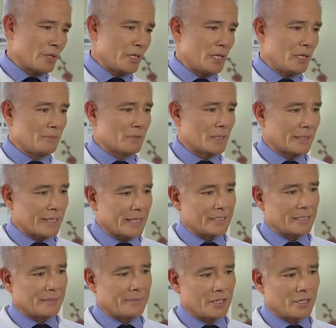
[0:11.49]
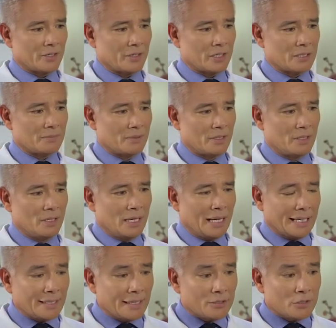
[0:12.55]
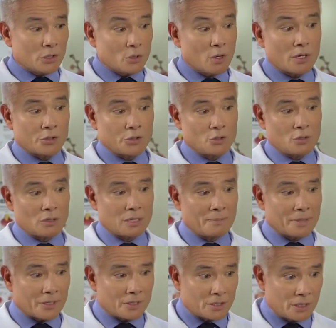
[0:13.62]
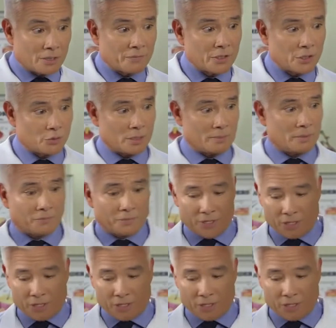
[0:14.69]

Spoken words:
cream, like antibiotics, but I'd like to talk to you about a different treatment